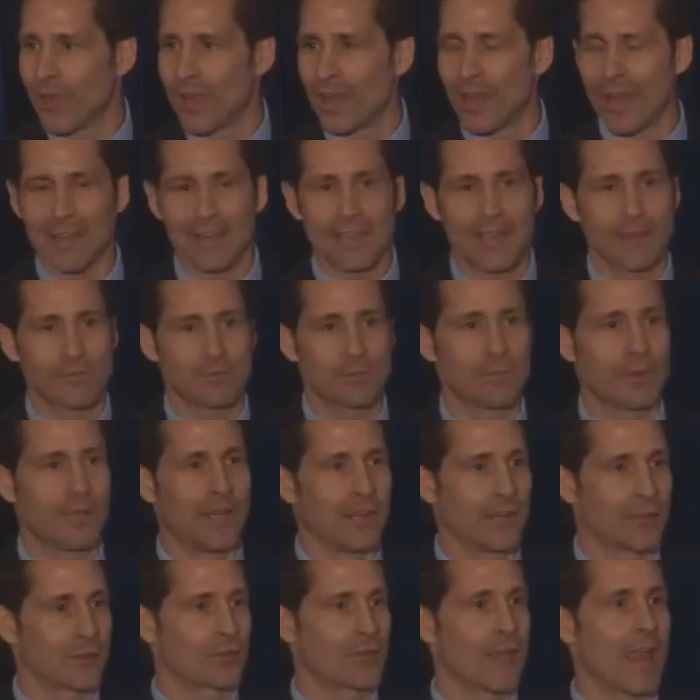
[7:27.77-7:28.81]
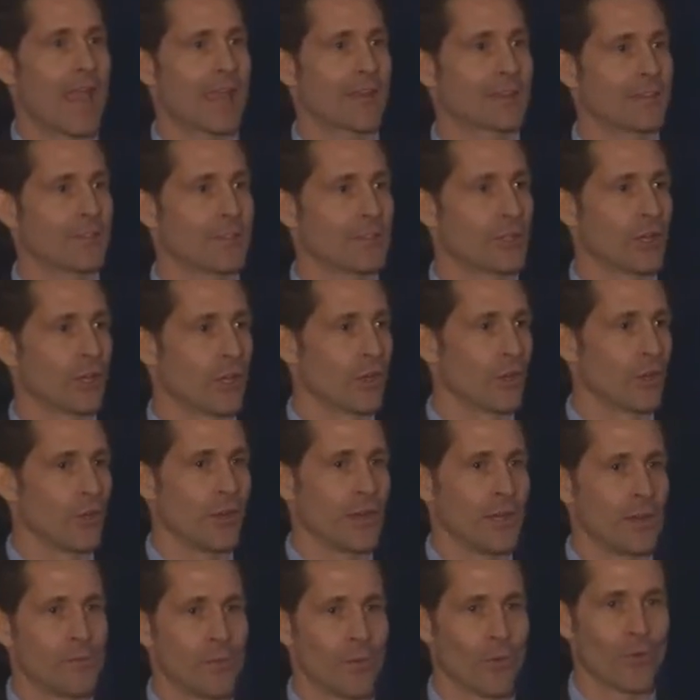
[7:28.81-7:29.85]
And I kept being attracted to
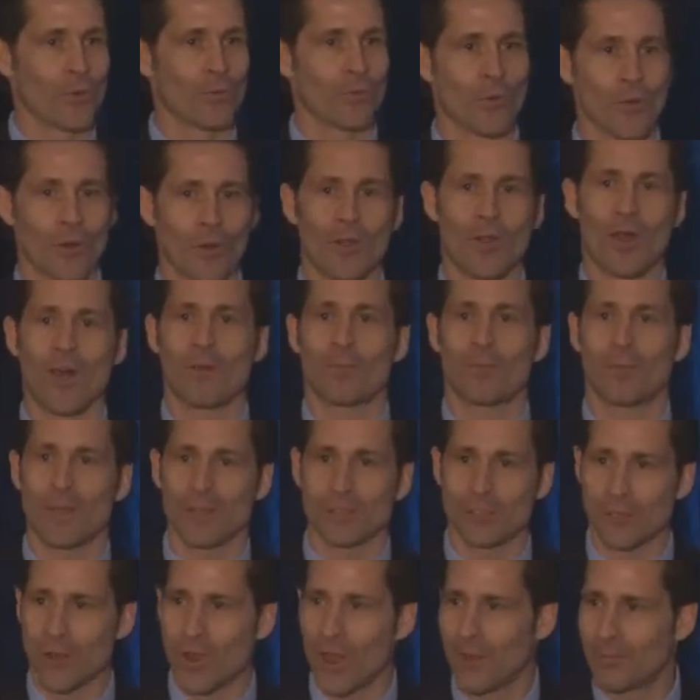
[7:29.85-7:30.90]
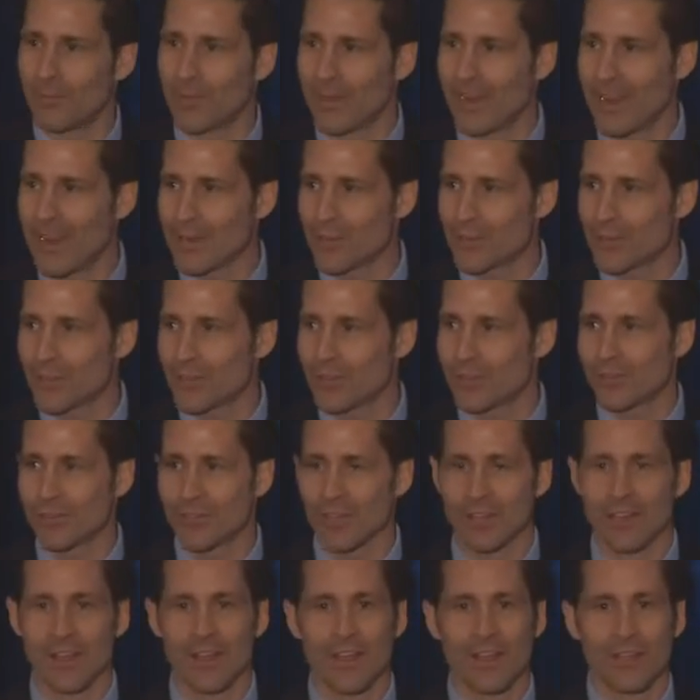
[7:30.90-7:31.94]
learning more and more complex combinations
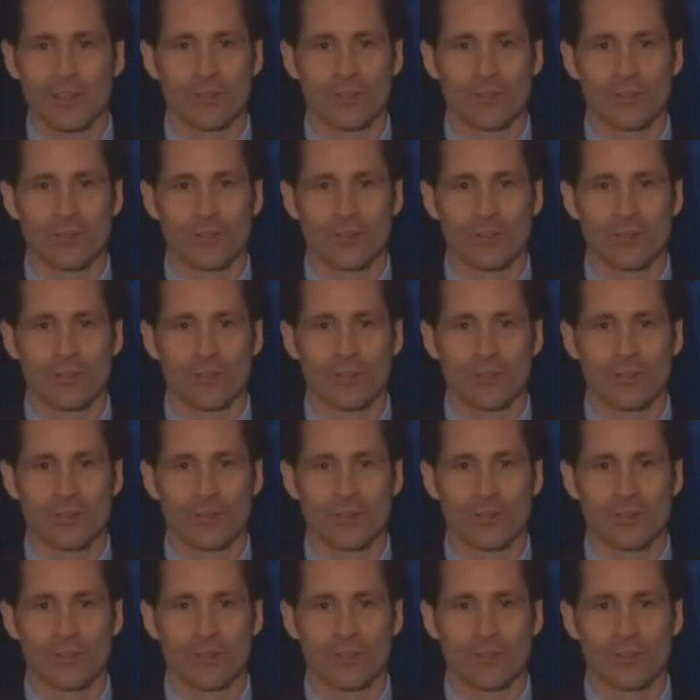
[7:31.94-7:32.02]
and